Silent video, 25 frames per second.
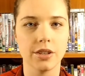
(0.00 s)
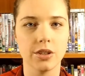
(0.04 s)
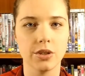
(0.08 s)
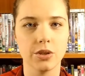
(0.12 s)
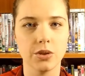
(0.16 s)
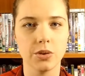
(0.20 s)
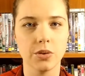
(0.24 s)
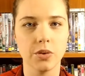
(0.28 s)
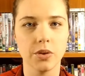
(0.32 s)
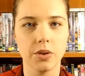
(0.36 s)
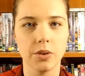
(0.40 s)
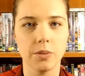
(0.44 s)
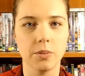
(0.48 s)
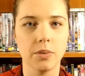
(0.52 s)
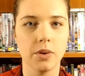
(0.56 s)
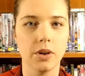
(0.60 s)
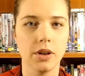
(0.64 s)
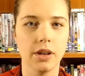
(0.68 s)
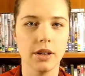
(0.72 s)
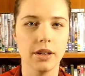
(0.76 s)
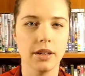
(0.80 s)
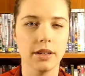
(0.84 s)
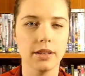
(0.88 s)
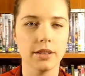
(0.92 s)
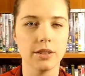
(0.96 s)
the two of them
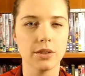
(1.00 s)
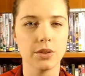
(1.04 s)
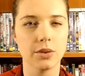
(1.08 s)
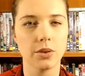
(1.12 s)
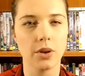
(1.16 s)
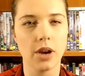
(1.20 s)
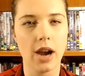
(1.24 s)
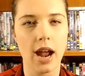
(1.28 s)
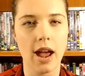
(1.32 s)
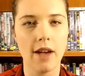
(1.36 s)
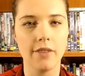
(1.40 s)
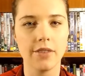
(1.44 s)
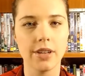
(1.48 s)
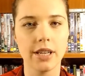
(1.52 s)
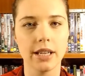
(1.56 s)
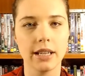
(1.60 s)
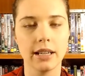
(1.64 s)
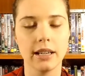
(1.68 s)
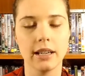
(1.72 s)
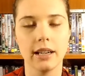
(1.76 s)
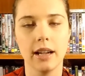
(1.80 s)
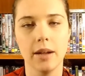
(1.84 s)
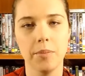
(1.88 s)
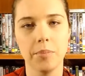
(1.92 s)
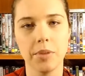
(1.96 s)
were sort of
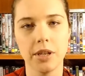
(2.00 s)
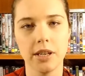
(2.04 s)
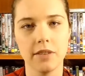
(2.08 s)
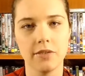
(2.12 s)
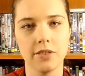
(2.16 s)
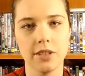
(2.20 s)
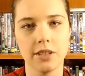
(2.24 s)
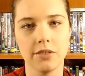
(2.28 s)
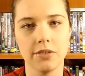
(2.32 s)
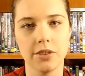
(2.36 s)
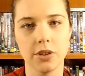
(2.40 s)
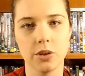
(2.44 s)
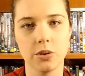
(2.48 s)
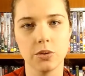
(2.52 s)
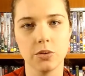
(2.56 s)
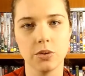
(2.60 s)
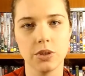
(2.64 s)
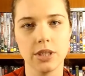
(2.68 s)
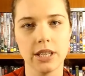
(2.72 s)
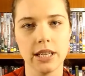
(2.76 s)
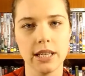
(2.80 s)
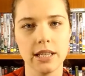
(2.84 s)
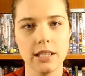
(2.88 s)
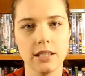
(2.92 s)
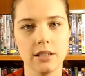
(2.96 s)
having a bit of
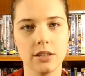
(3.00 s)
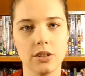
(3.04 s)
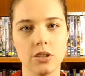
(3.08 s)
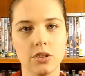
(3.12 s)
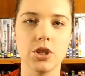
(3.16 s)
difficulties.